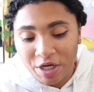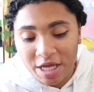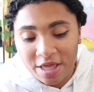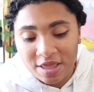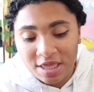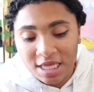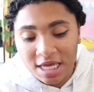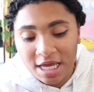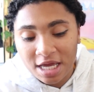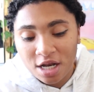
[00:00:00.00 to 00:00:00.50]

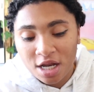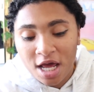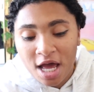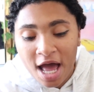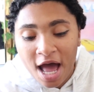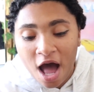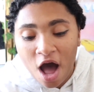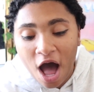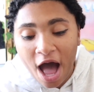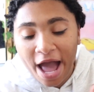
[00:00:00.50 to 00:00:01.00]
And then
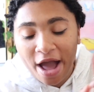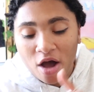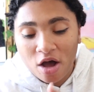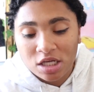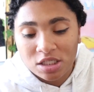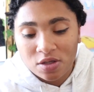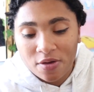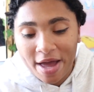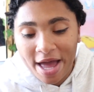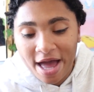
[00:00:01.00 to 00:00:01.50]
I
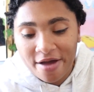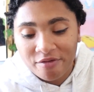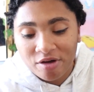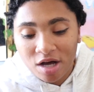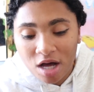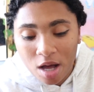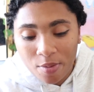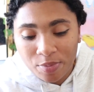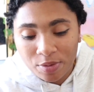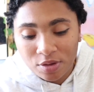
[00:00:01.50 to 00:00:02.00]
also have a
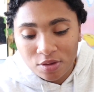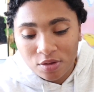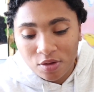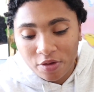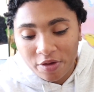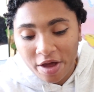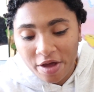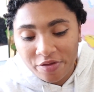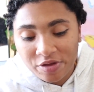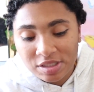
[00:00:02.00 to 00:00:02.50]
couple
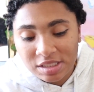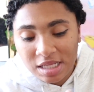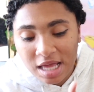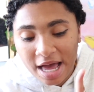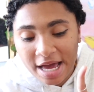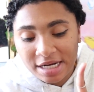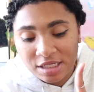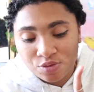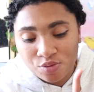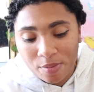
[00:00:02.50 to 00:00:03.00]
on the other
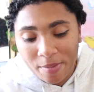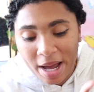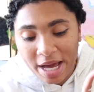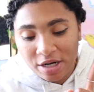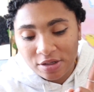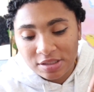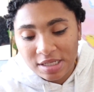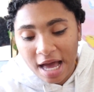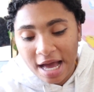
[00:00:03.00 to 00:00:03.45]
slide is reminders,